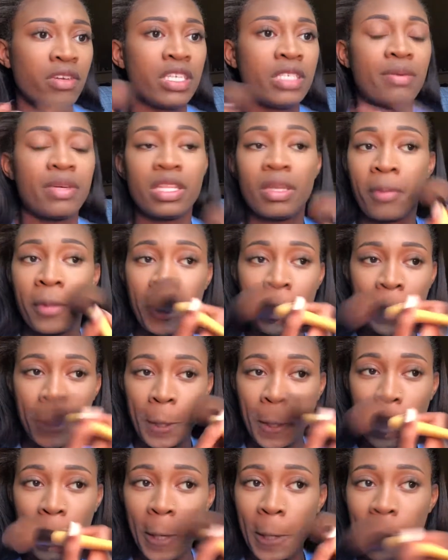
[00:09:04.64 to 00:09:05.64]
I spent the money to
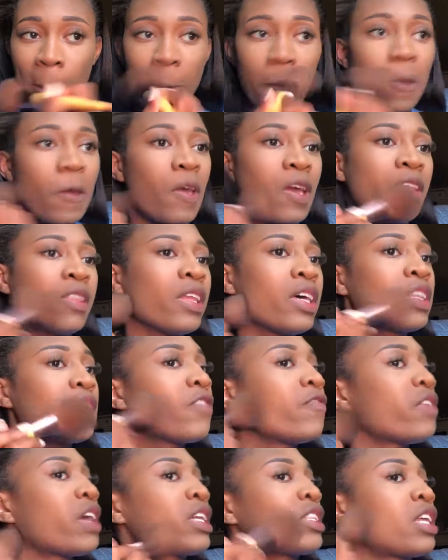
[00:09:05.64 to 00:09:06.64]
get it, and like the
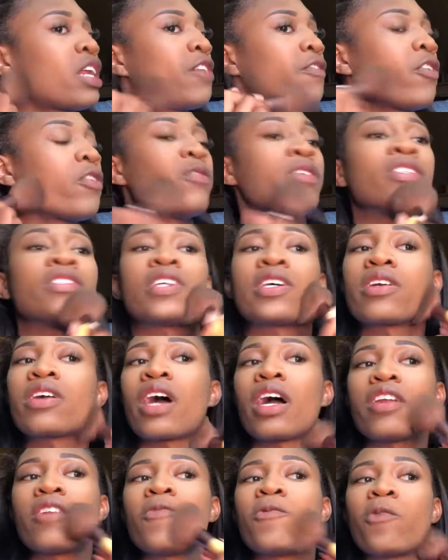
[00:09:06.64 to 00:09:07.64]
fact that I've always like
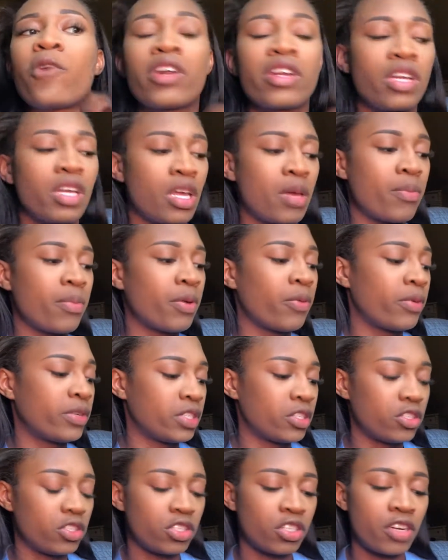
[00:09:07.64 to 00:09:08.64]
kind of wanted it but
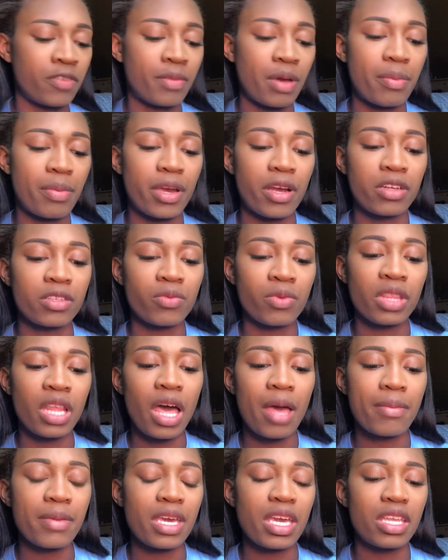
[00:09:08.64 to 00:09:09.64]
wasn't sure if my parents would
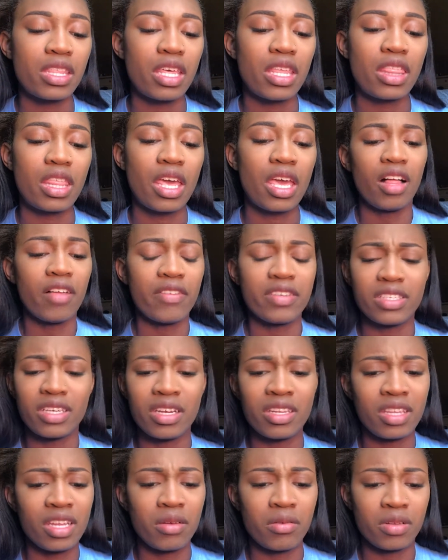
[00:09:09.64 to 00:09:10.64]
let me. And then all of a
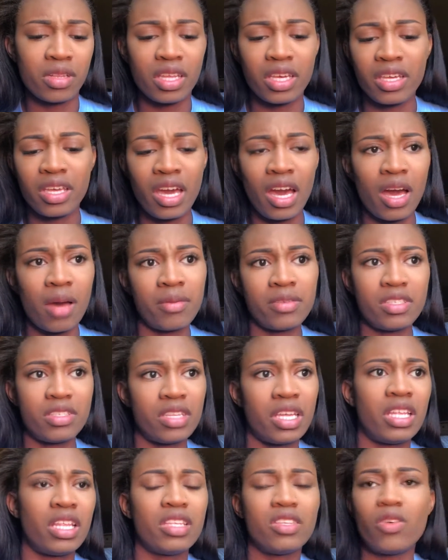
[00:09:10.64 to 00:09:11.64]
sudden they were like, yeah,
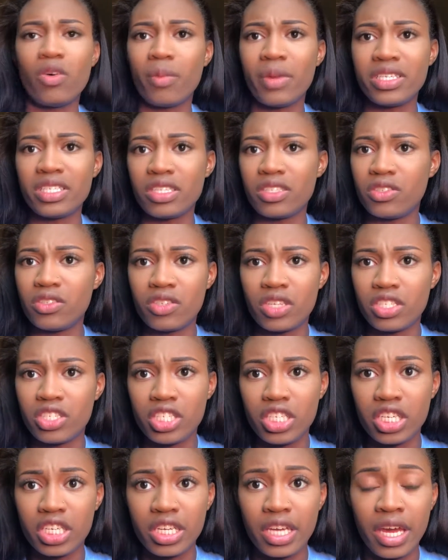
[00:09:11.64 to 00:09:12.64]
they told my sister that
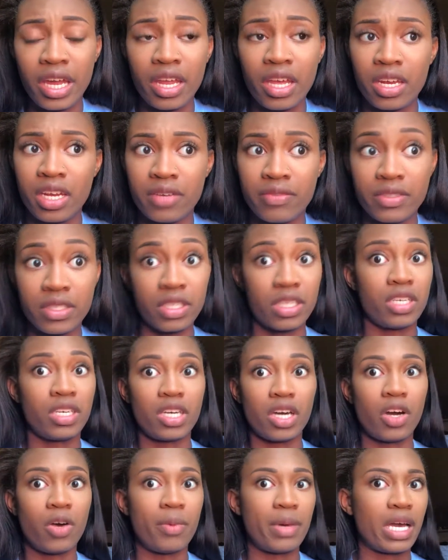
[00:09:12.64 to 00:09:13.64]
she could get it, and I was
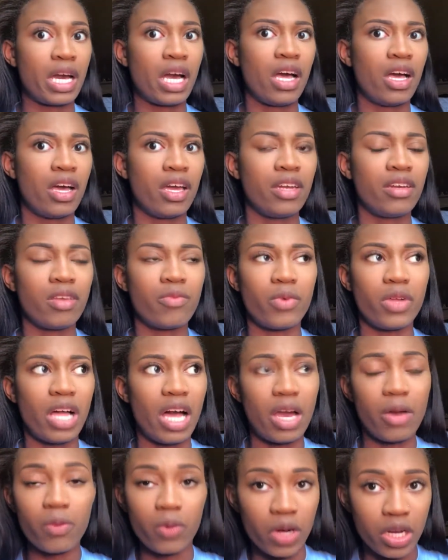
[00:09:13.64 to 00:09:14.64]
like, oh my god, well,
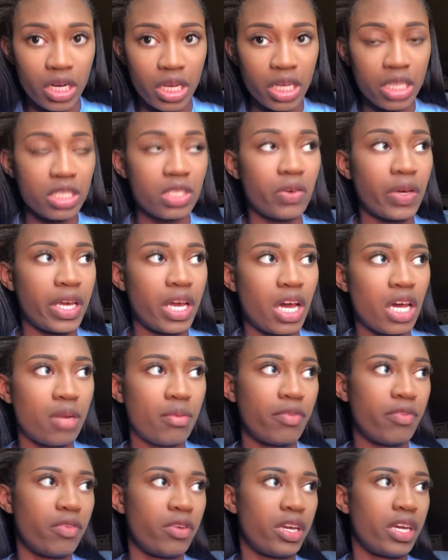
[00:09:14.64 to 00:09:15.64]
I want it. So I got it
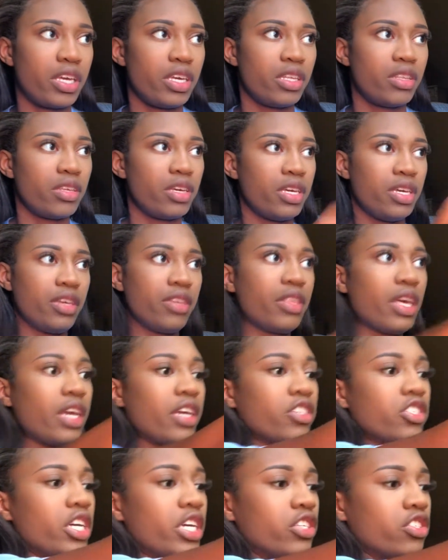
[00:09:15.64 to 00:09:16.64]
before they
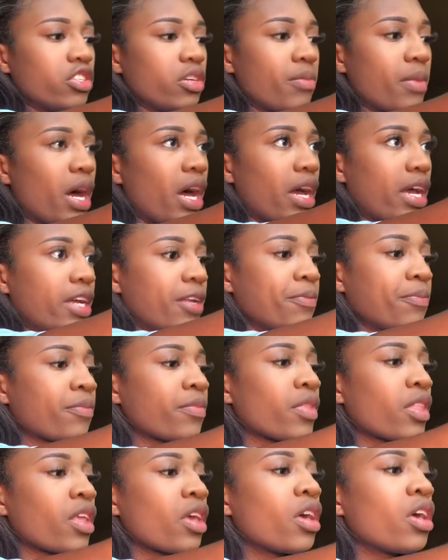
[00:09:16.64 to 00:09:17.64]
could change their mind.